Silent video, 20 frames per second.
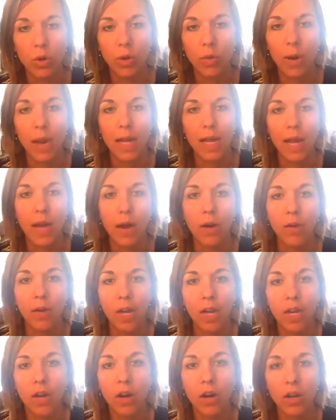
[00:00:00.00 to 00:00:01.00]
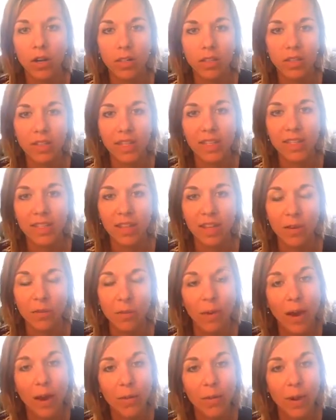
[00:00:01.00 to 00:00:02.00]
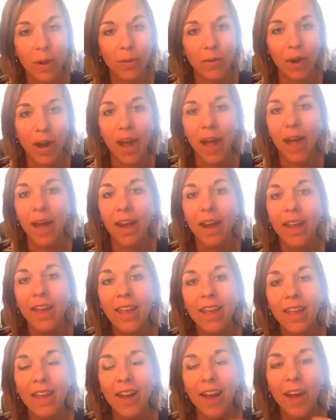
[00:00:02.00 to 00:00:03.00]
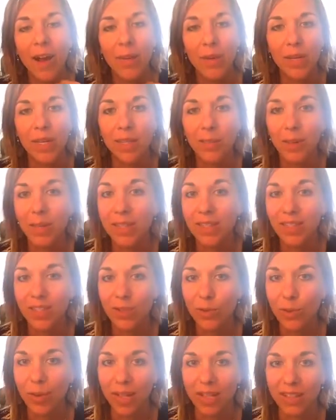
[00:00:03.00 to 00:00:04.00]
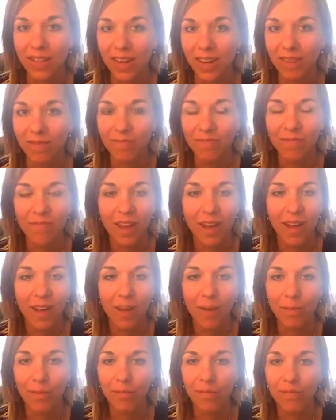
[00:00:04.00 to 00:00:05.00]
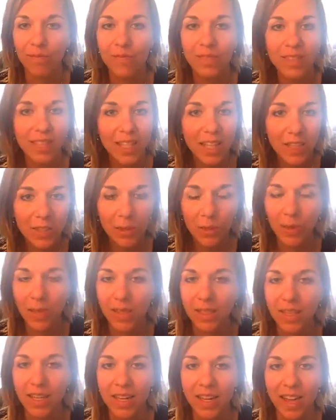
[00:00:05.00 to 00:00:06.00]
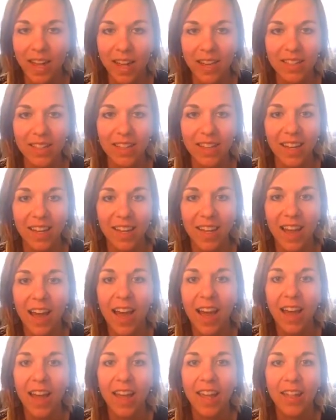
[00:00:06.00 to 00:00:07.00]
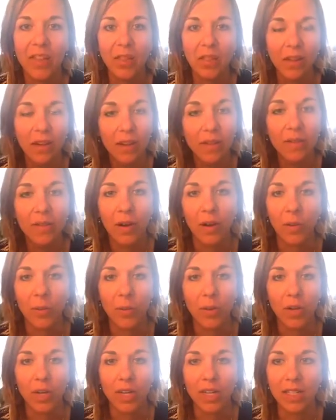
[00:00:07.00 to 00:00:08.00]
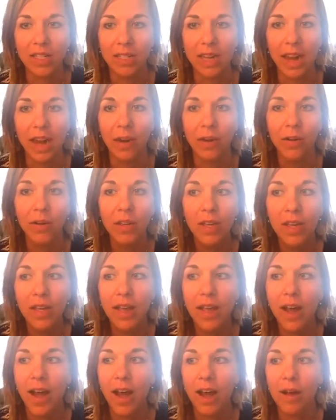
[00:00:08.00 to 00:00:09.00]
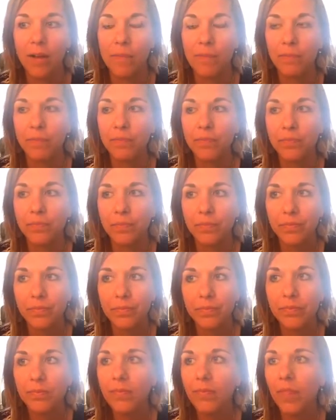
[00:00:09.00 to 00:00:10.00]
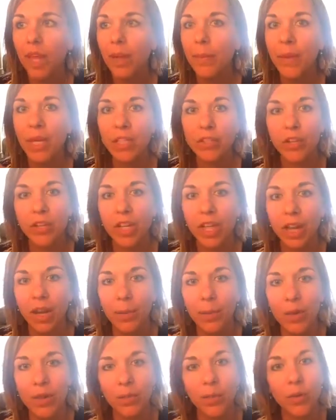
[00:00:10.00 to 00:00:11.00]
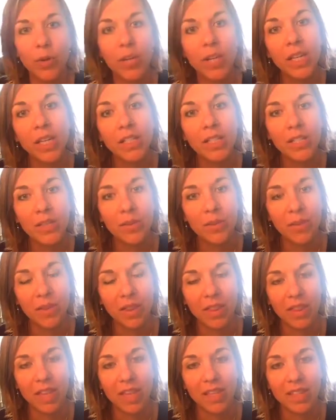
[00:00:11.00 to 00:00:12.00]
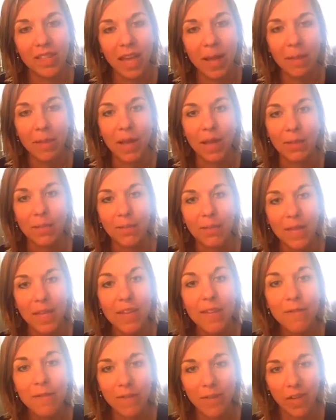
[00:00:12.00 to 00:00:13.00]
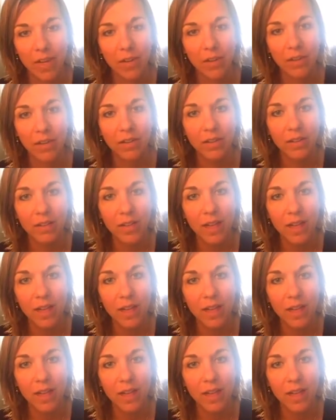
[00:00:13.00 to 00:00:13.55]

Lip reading: right now in our season, right where we're at. And it's been such a blessing, guys. Like, I love our mornings now. I make sure to get up in the morning to do the things that make me feel